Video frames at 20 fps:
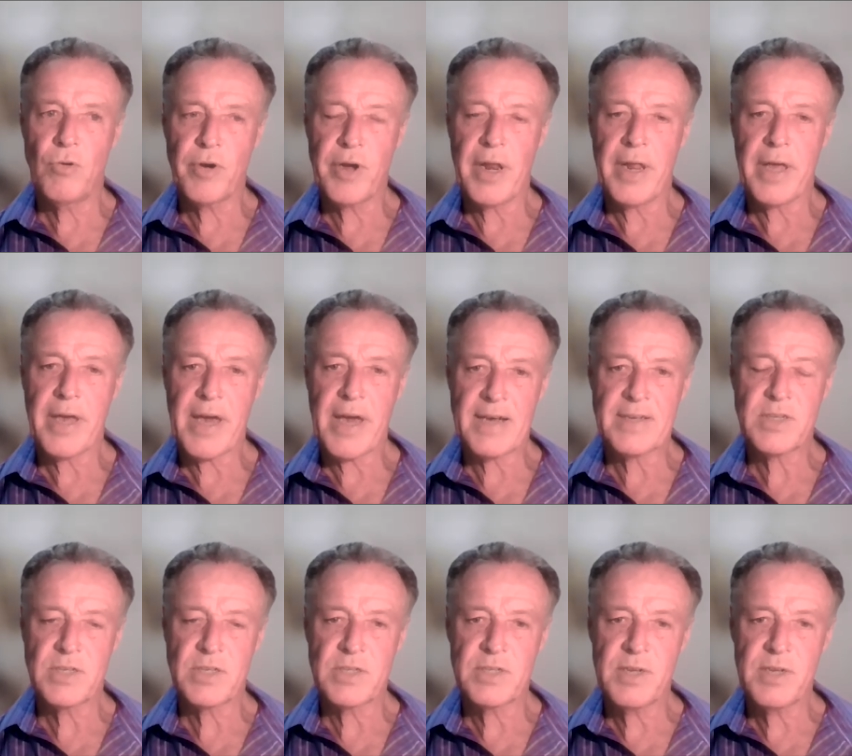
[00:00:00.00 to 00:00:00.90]
organic
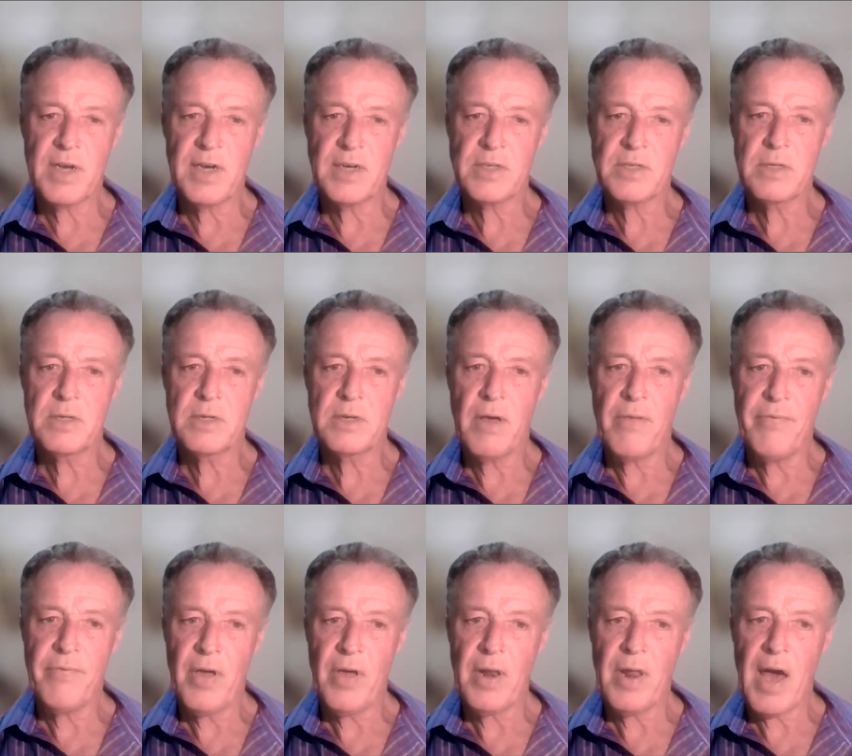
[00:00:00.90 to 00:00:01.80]
acids tests,
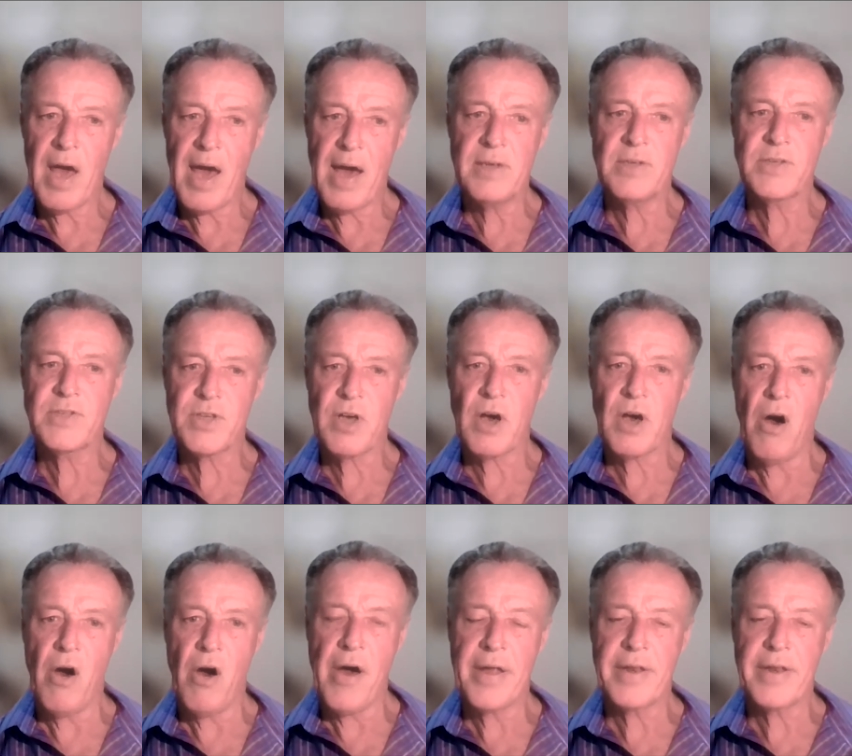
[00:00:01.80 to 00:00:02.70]
and that as the
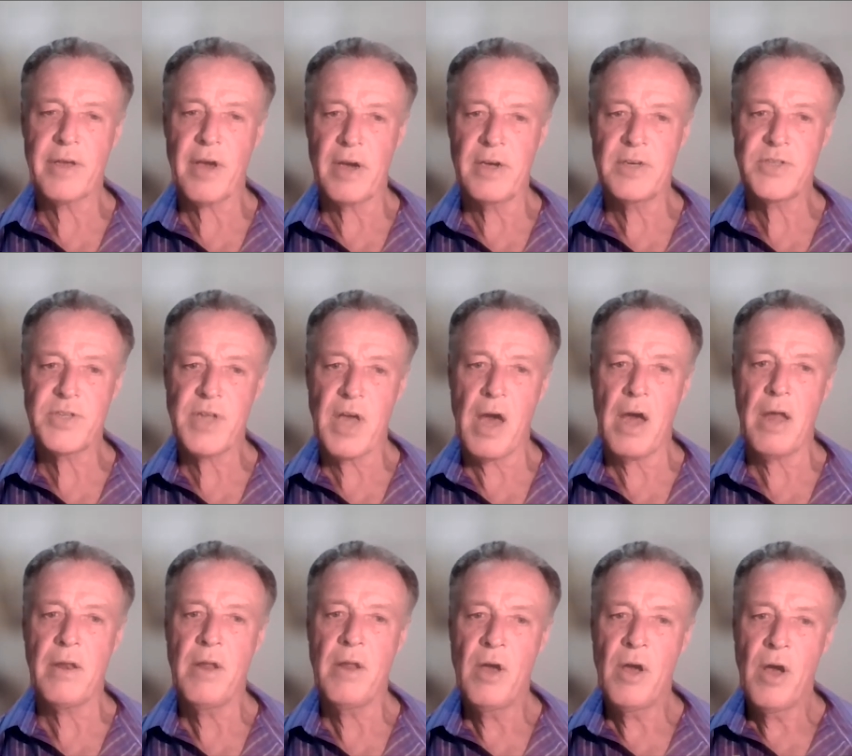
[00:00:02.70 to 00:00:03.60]
iron goes
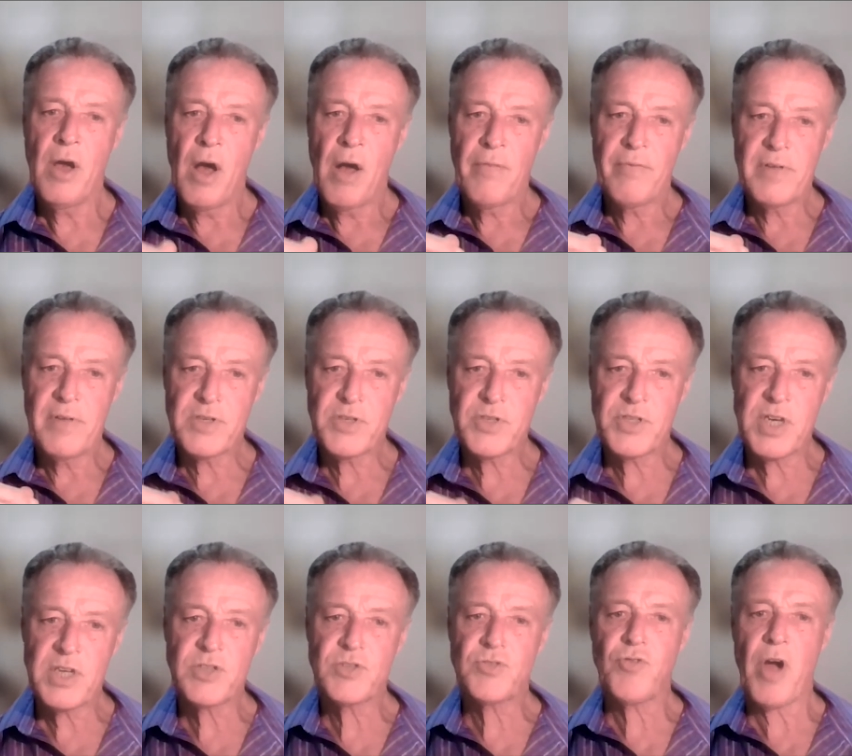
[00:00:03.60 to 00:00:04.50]
down, the
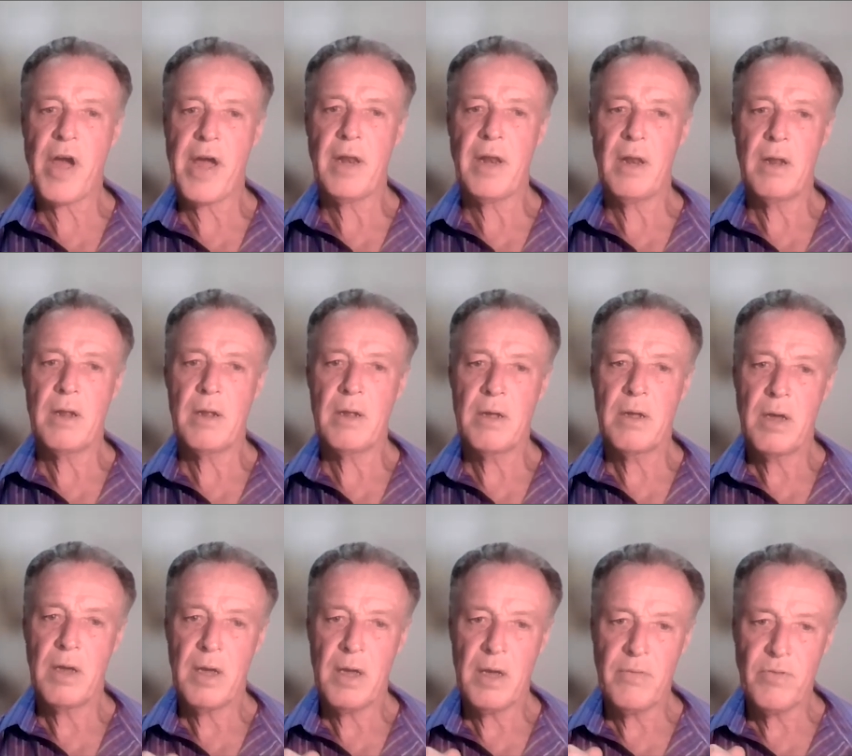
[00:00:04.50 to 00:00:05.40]
citrate
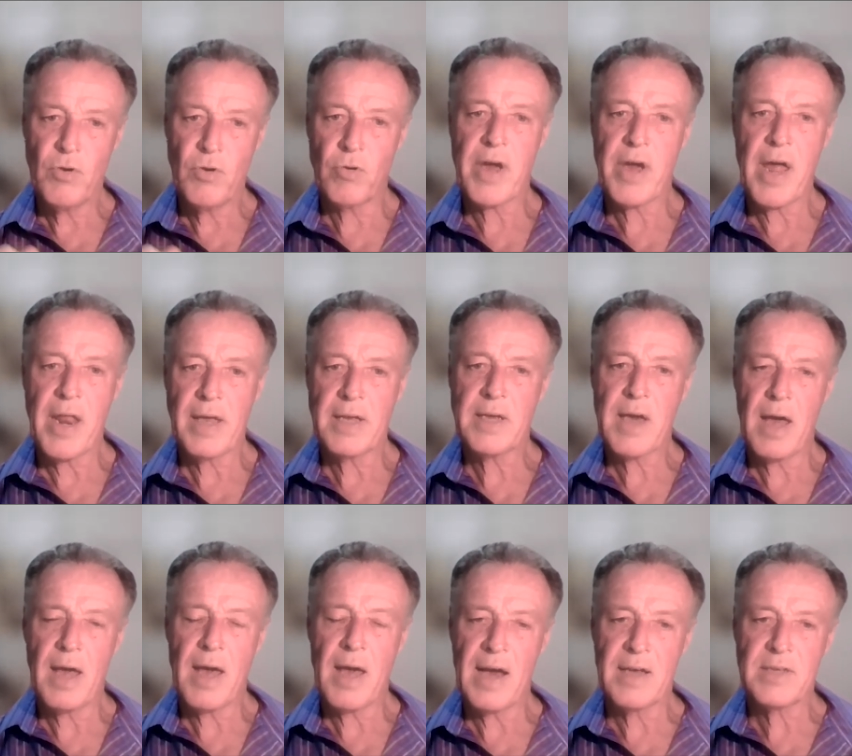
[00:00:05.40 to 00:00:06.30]
in the
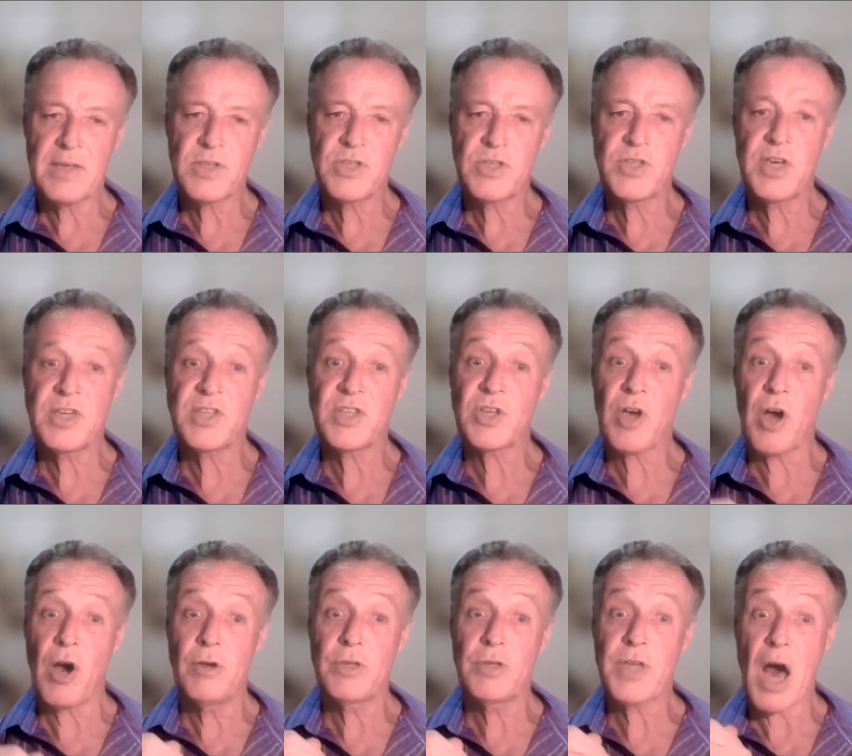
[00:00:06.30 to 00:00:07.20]
organic acids test
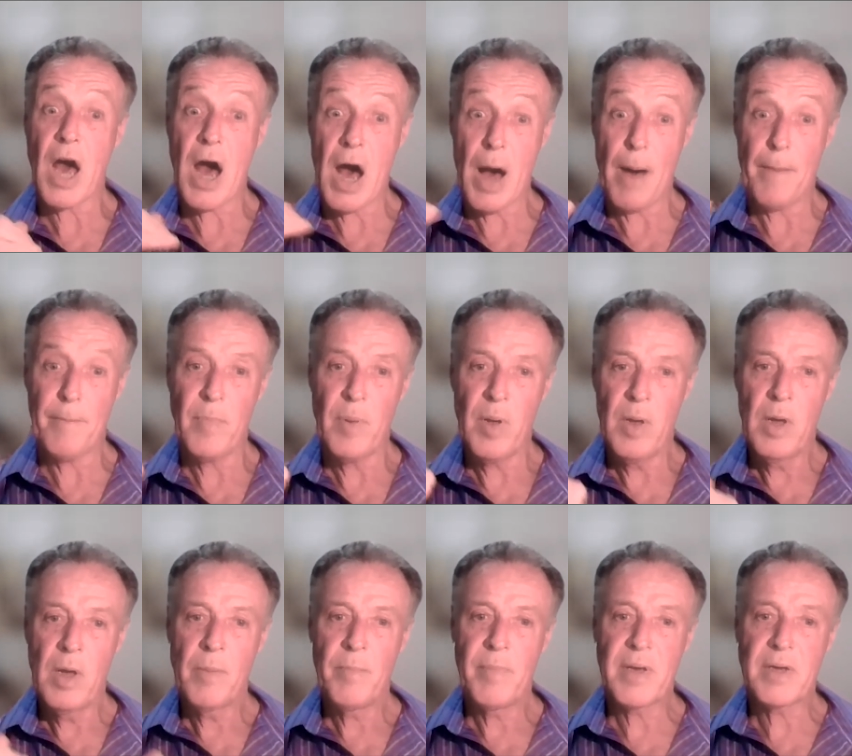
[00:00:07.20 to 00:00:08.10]
goes up,
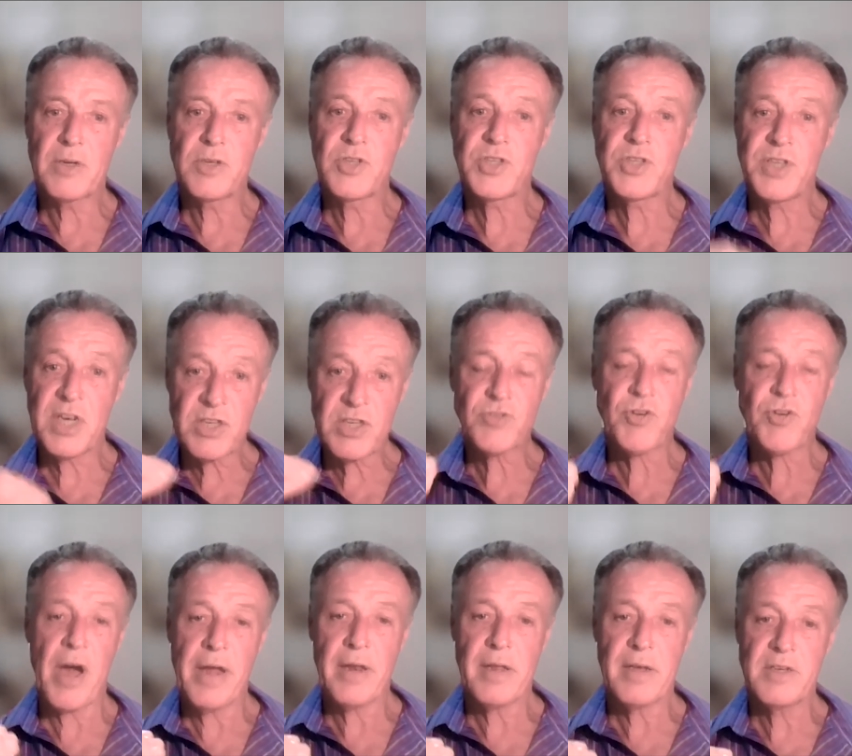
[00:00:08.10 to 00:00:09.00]
because
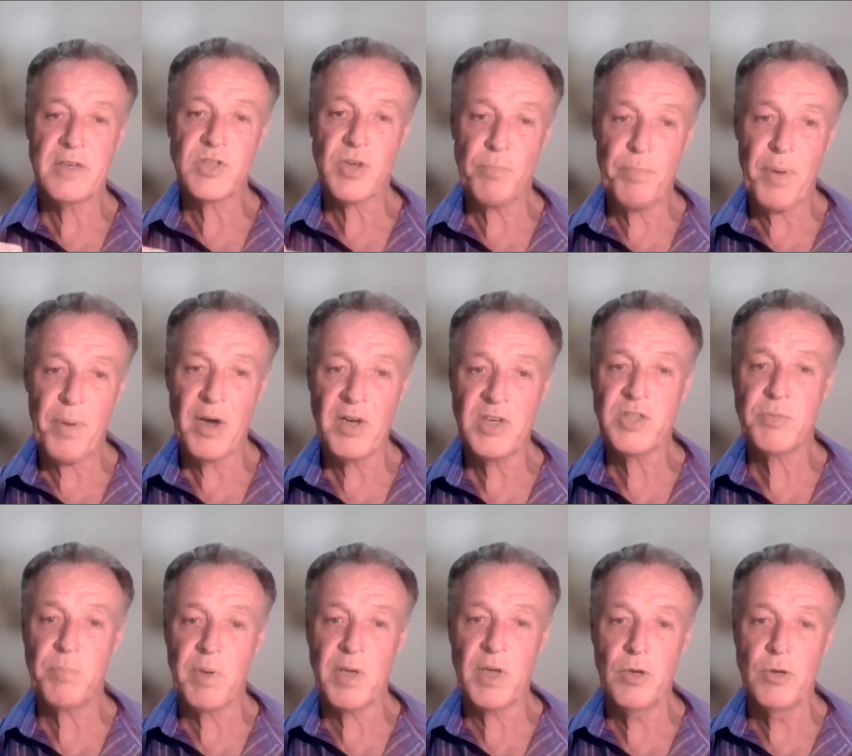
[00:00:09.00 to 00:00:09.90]
citrate is supposed
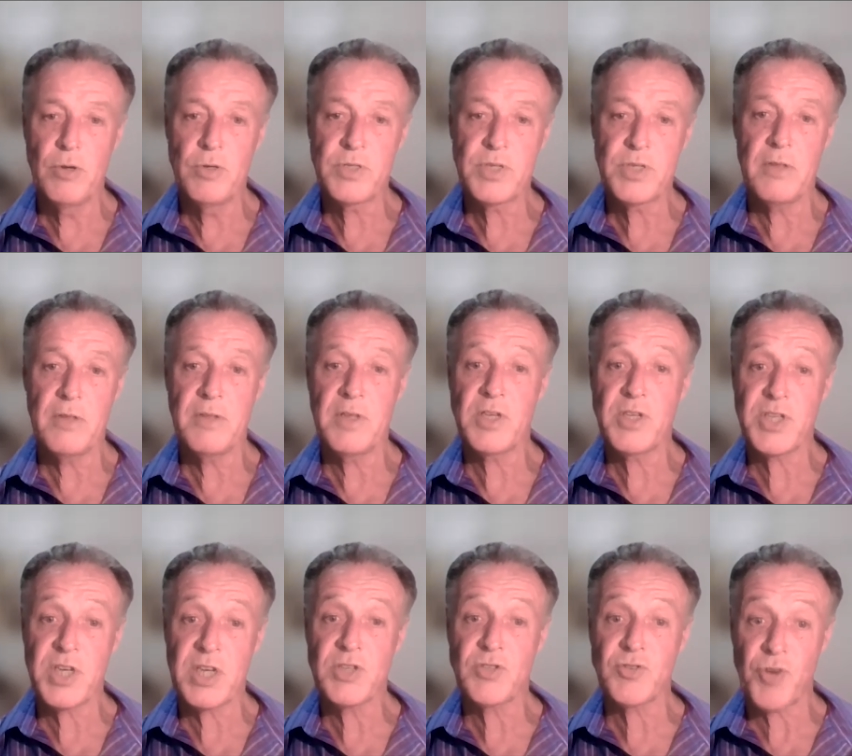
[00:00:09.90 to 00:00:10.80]
to be used in the
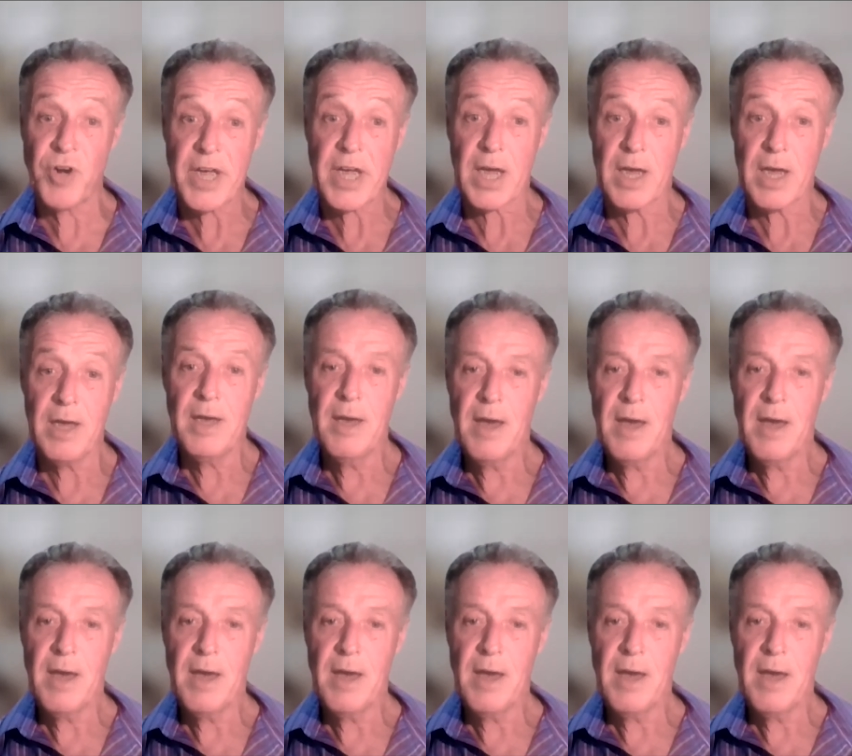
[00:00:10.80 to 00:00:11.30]
citric